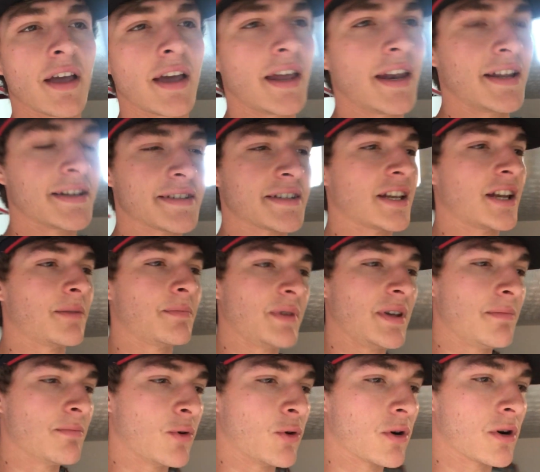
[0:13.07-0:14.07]
it's going to
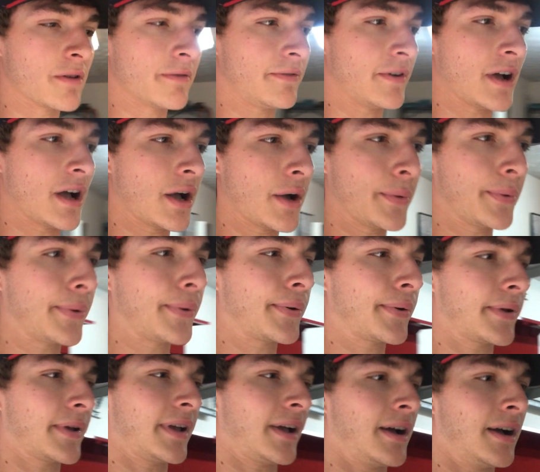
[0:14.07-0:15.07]
be more of
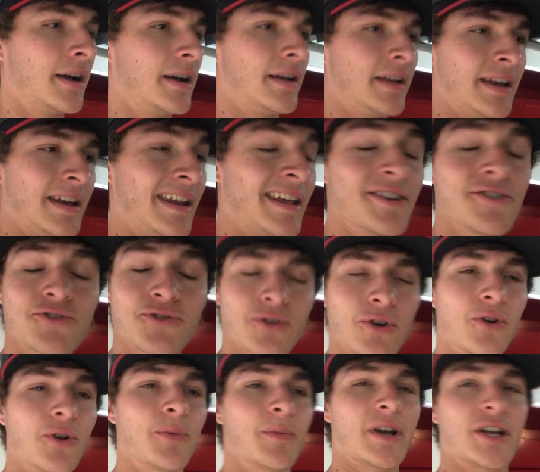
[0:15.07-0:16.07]
an
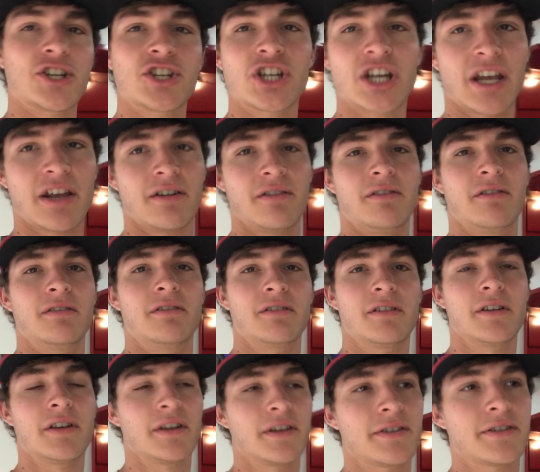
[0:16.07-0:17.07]
intro to my channel,
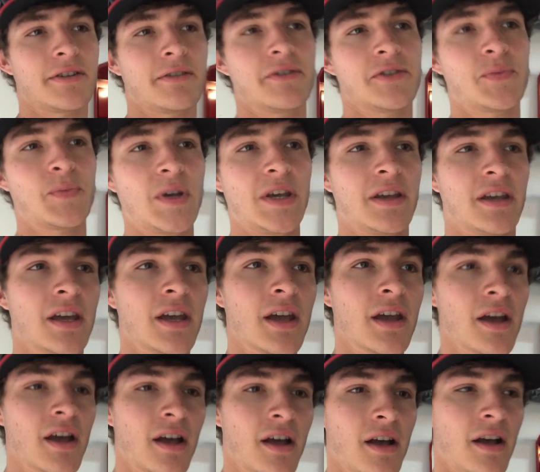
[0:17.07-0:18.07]
so to speak.
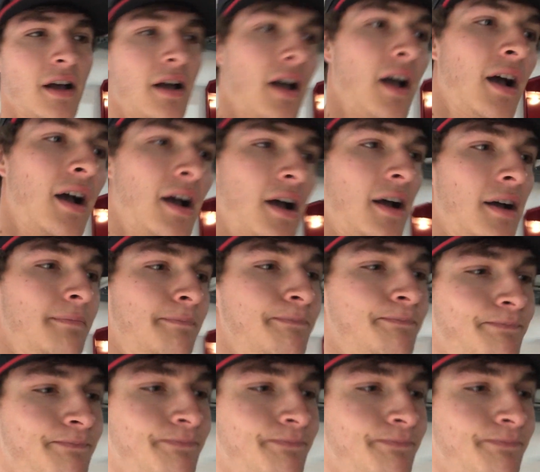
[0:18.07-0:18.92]
I